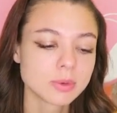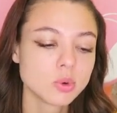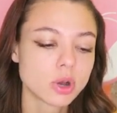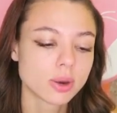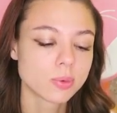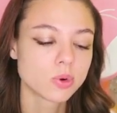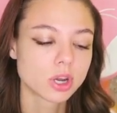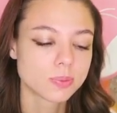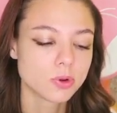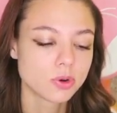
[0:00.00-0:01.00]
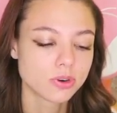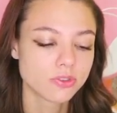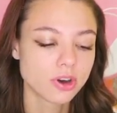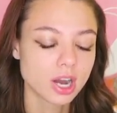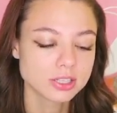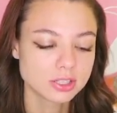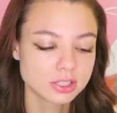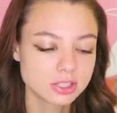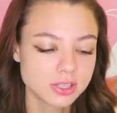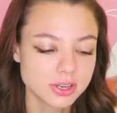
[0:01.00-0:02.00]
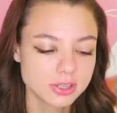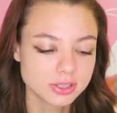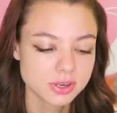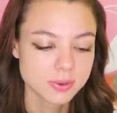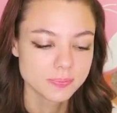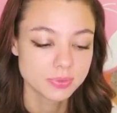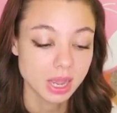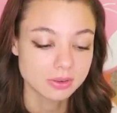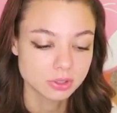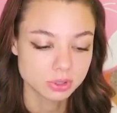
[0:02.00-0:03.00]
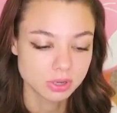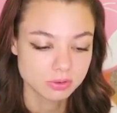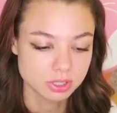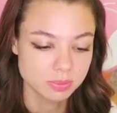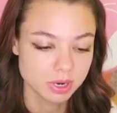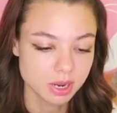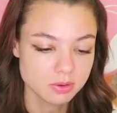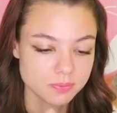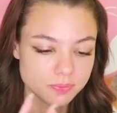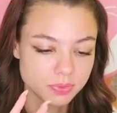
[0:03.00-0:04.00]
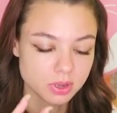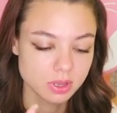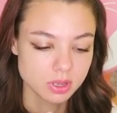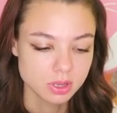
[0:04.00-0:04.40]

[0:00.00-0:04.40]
I know, I know, I know, stop crying. Okay, let's feed him.